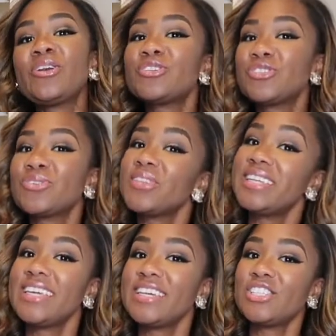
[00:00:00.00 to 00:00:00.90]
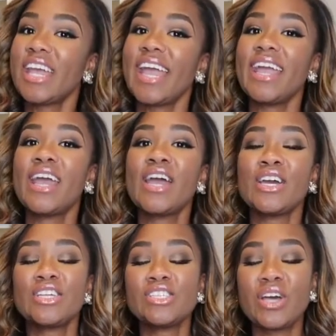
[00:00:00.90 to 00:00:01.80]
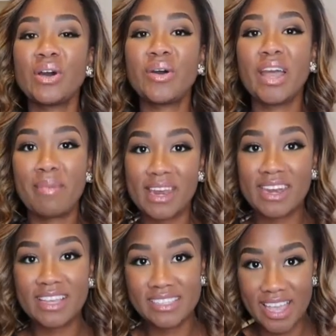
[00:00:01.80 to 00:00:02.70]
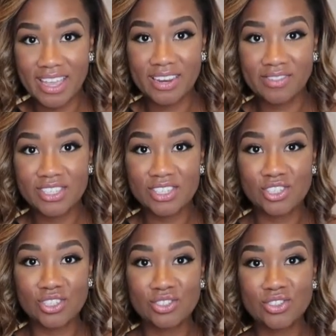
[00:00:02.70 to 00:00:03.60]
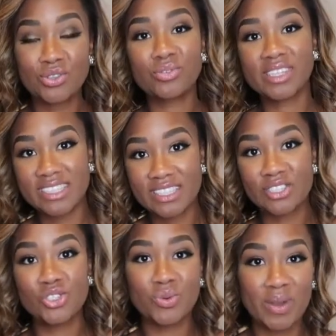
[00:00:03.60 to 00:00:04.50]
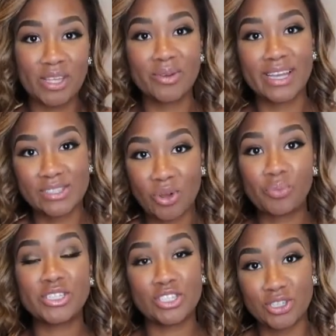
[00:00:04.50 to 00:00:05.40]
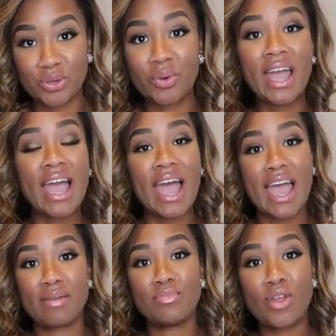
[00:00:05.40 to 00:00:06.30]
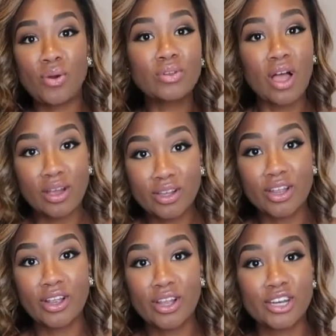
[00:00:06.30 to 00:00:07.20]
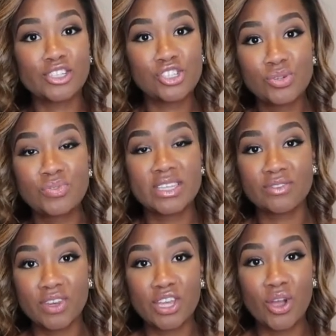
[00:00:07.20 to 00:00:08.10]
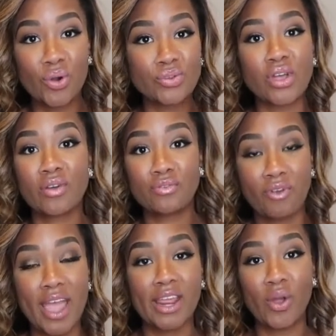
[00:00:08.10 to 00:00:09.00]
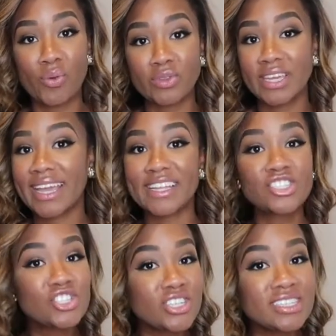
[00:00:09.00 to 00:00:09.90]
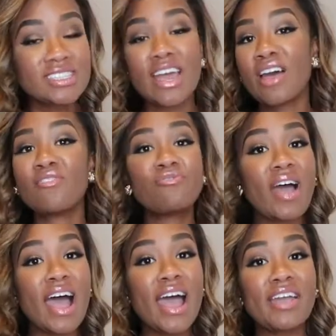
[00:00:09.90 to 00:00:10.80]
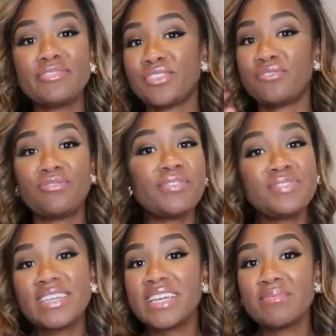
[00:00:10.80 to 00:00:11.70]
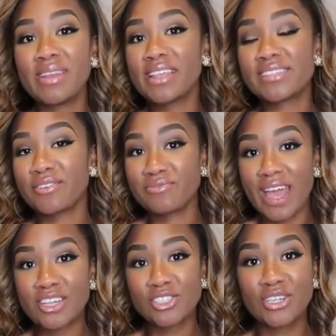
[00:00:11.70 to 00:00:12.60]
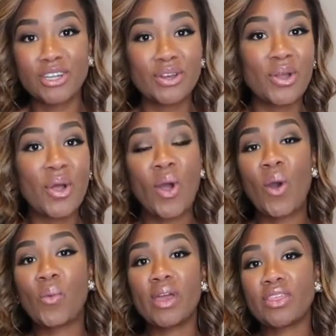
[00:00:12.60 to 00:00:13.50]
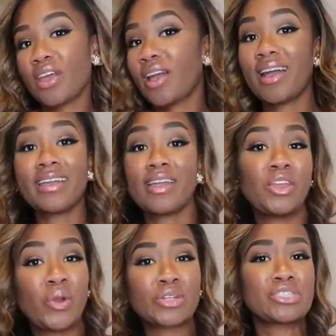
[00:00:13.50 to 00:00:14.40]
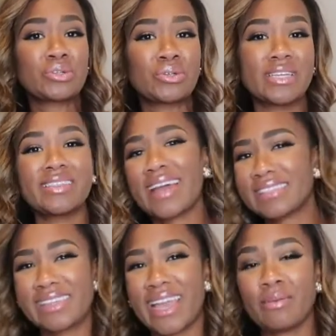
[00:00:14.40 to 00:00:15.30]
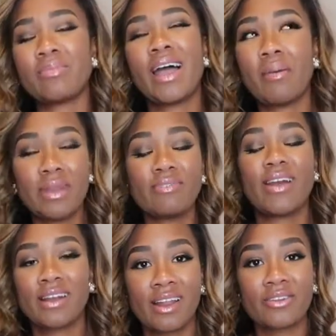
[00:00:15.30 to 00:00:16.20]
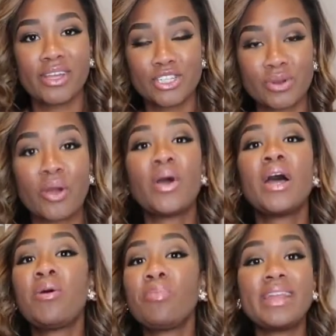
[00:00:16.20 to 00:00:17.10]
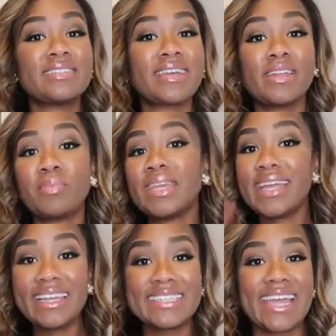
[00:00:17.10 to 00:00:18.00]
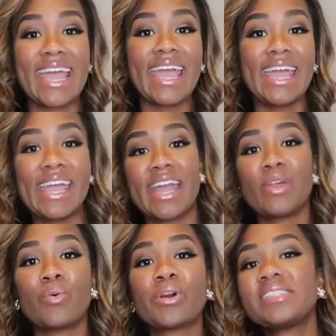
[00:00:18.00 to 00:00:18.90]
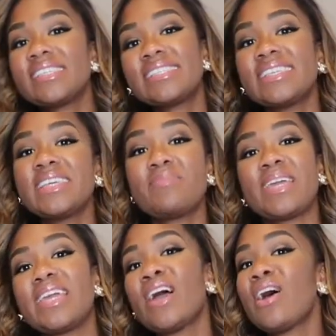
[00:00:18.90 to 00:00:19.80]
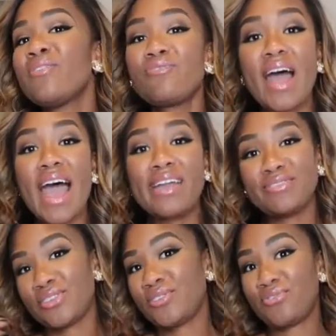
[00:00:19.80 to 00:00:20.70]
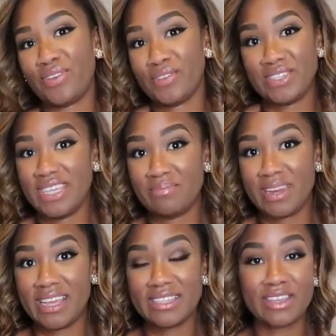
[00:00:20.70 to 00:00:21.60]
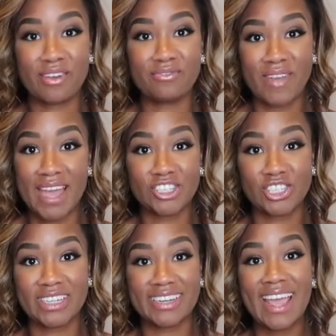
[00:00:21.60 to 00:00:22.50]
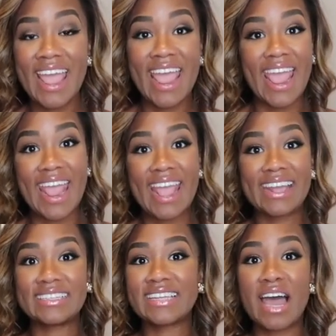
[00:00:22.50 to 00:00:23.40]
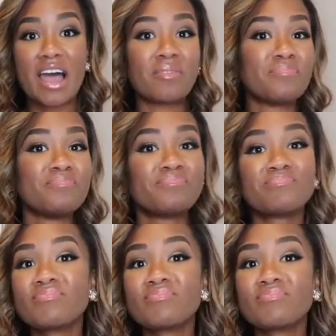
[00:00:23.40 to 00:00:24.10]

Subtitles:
yours truly, Nina J. So I made an executive decision to listen to what you guys told me to do. I am no longer going to shoot these videos on Friday only. It's just 5 to 15 minutes of fashion with, again, yours truly. That's lame. I'm going to find another intro. But it's going to be any day, and it will consistently be 5 to 15 minutes of fashion. And,